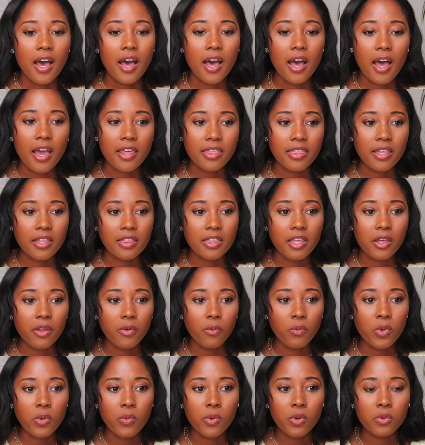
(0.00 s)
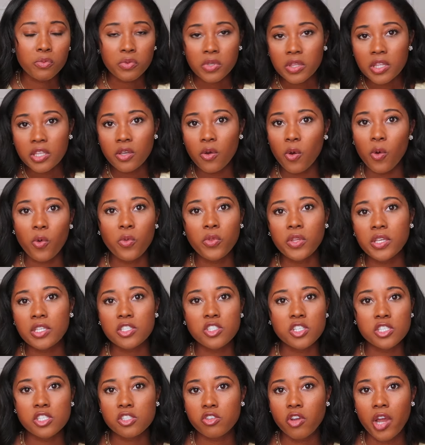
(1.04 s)
I think that we were really only
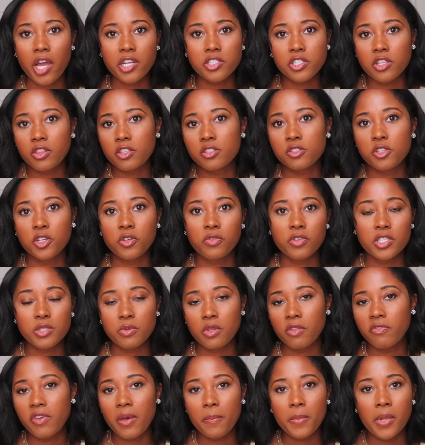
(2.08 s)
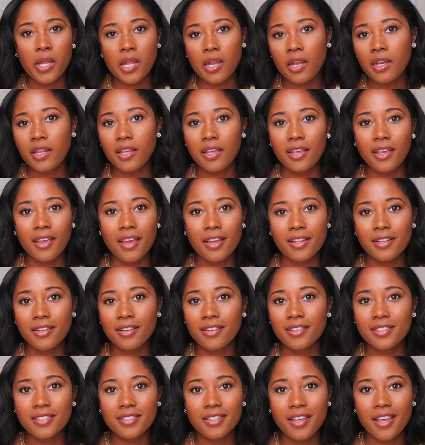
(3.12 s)
just scratching the surface with femininity
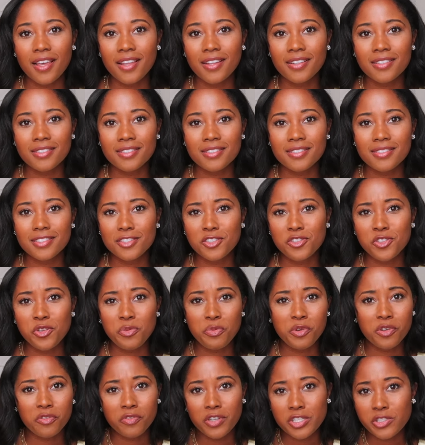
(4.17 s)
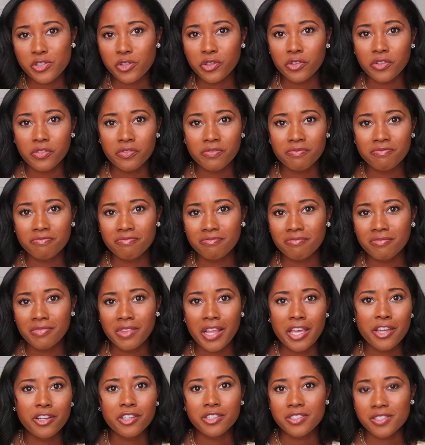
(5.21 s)
and superficial
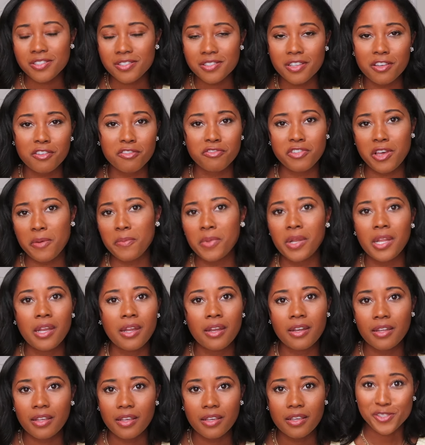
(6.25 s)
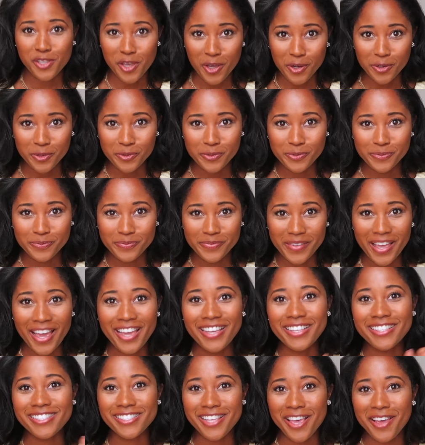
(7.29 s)
layers of femininity. So
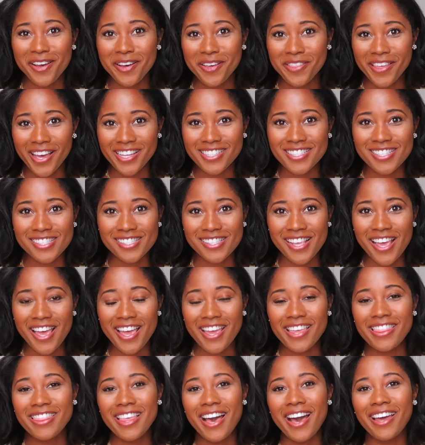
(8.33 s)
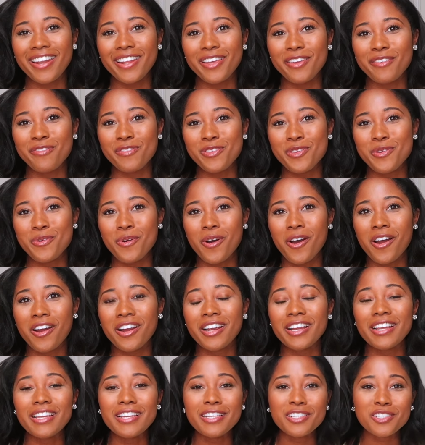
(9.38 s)
I say all that to say that if you
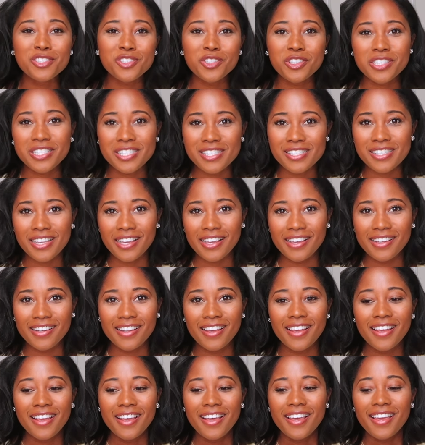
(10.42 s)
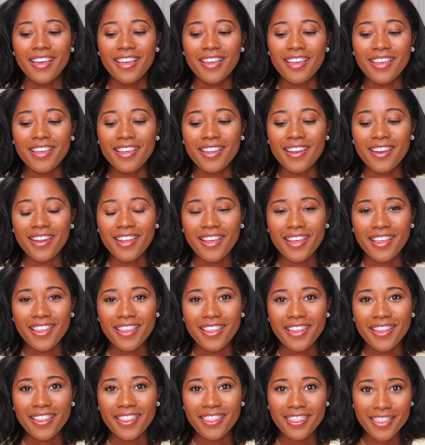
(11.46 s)
are interested in
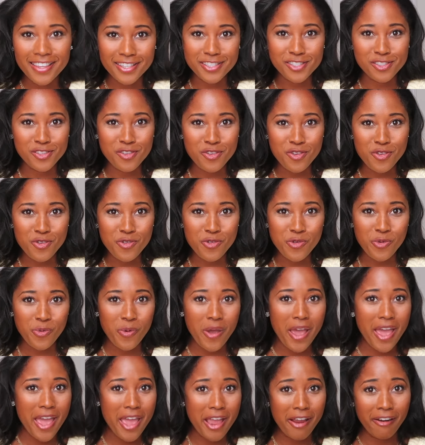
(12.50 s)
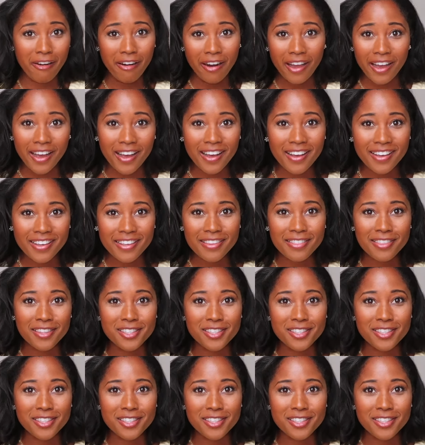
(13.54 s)
this new era, in